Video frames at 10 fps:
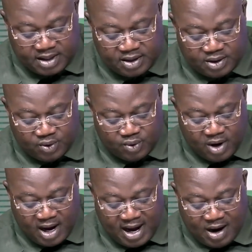You
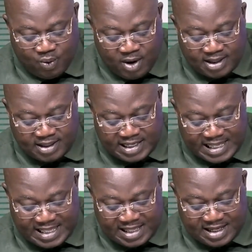are aware that
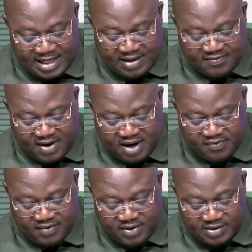he, in a
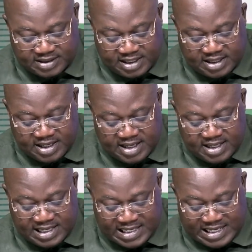viral video, said
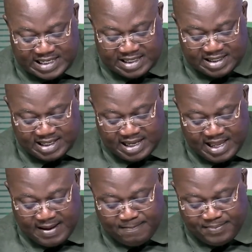they, the
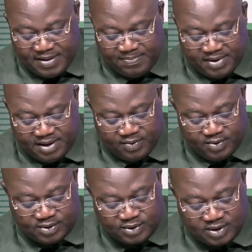MPP,
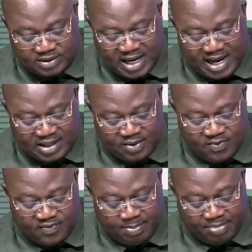will not hand
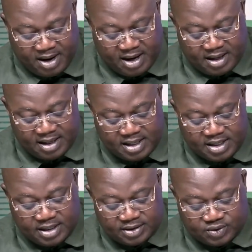over power
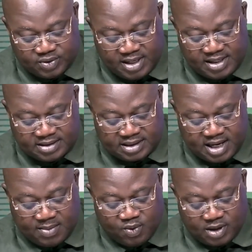to NDC
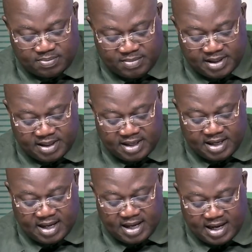come what may,
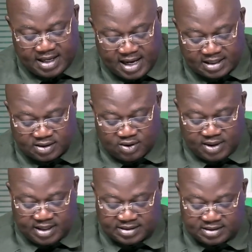and as
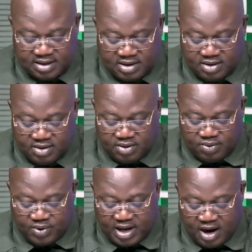lawyers,
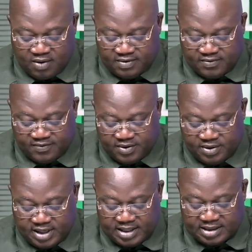we are of the view
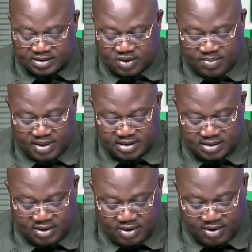that his
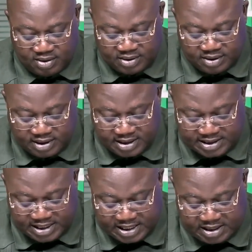comments on the
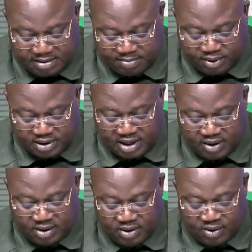day border
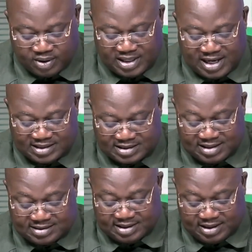on
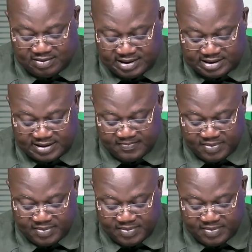national security